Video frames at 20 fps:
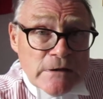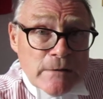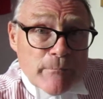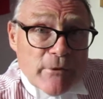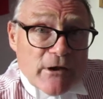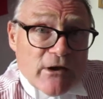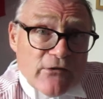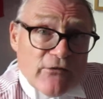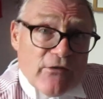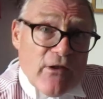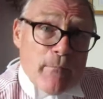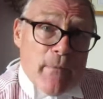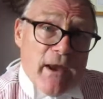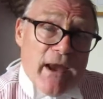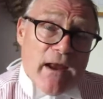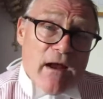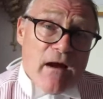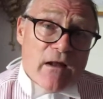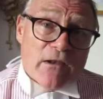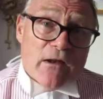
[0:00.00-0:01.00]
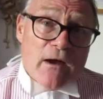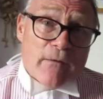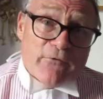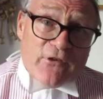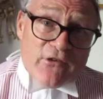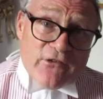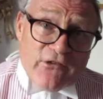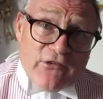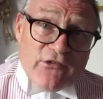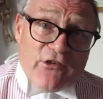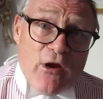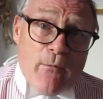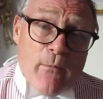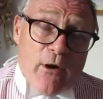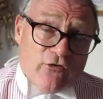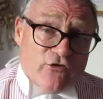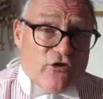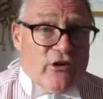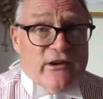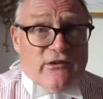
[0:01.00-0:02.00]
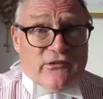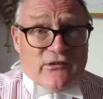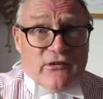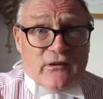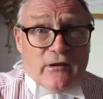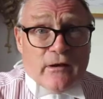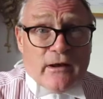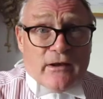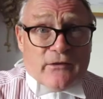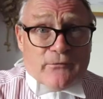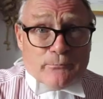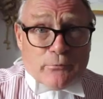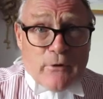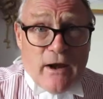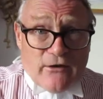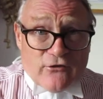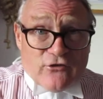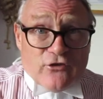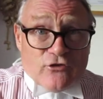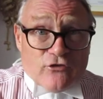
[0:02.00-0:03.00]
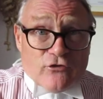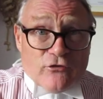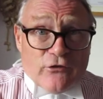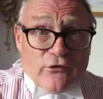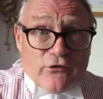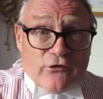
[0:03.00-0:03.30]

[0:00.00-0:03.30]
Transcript: because they make our lives so much easier as practitioners.